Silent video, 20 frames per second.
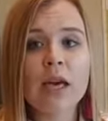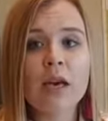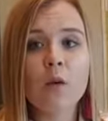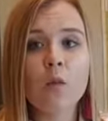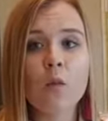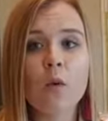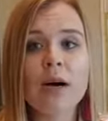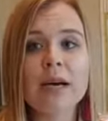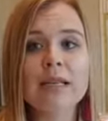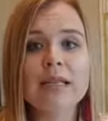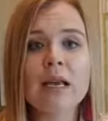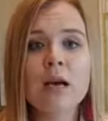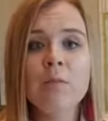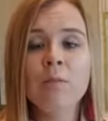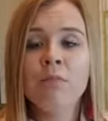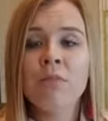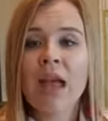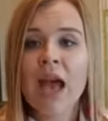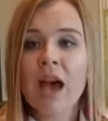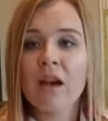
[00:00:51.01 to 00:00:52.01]
It was
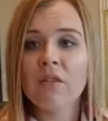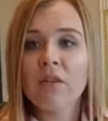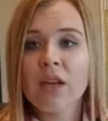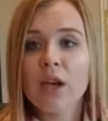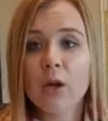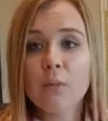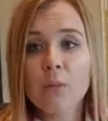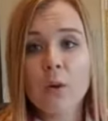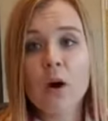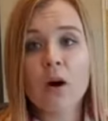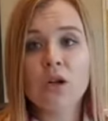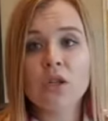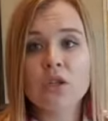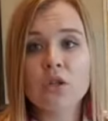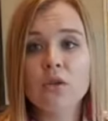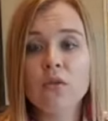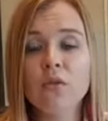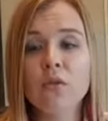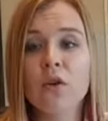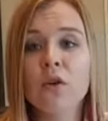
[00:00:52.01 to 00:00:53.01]
half-acre
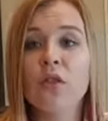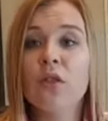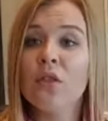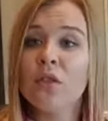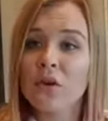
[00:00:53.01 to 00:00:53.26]
parcel for